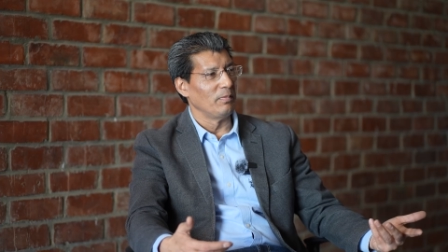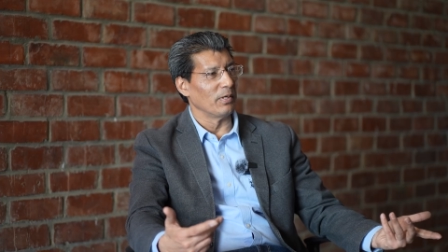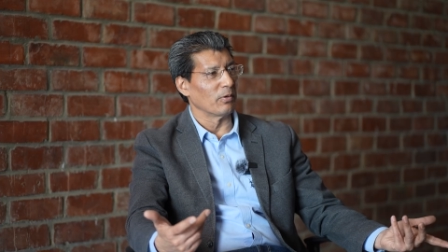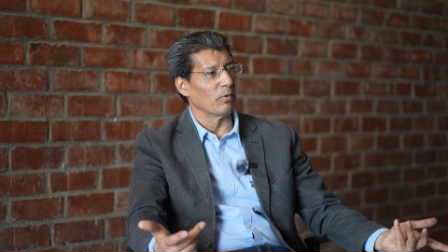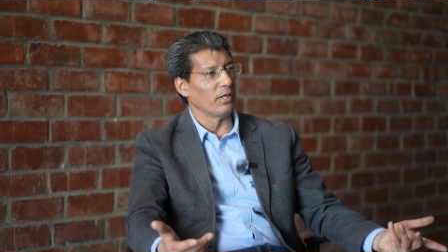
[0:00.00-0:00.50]

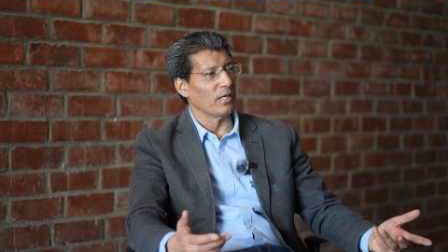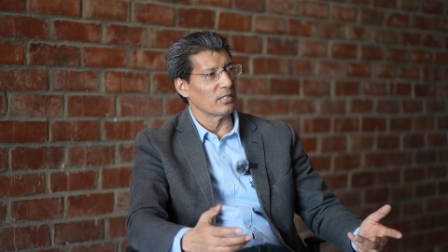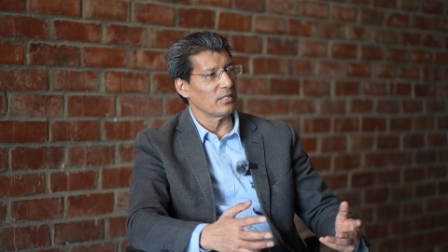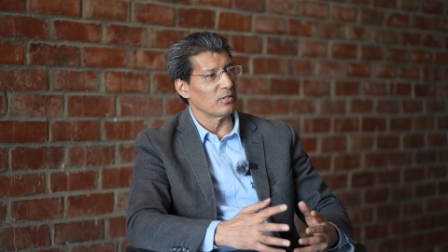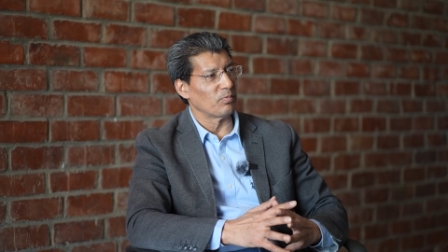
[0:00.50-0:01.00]
We are growing
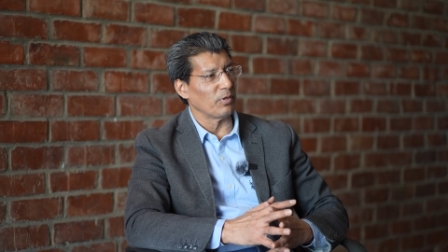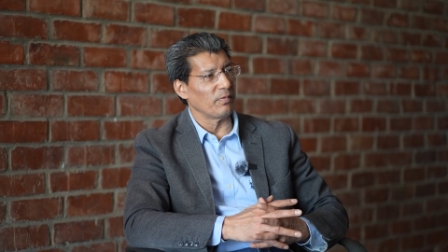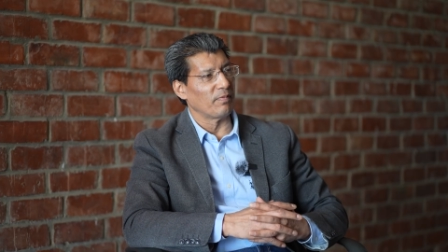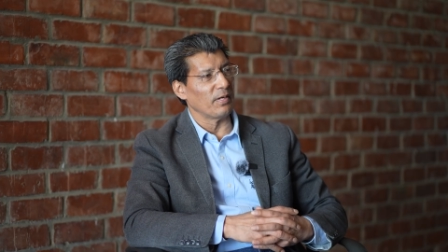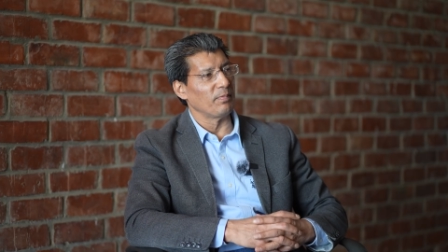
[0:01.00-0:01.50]
at
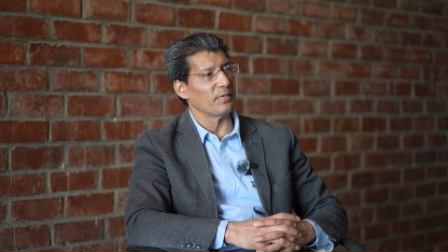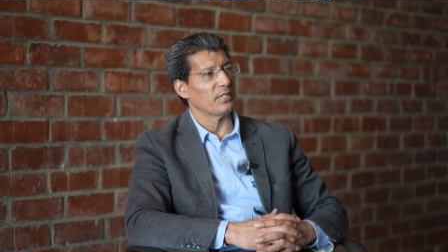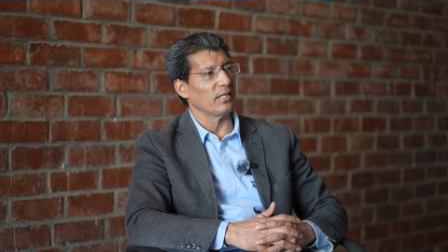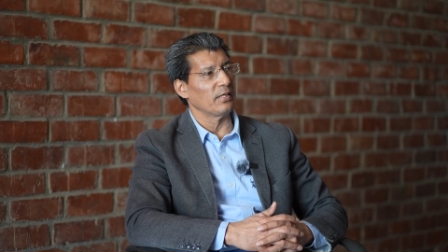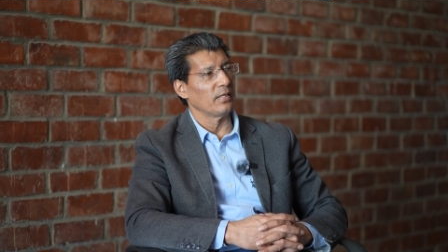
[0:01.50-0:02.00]

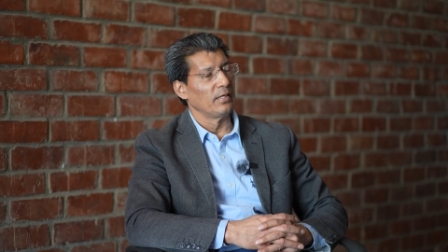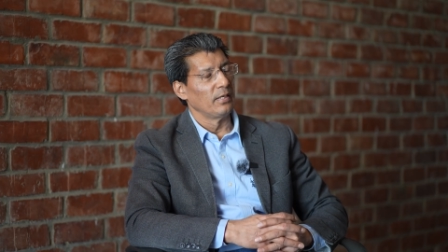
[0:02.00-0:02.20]
6.5%,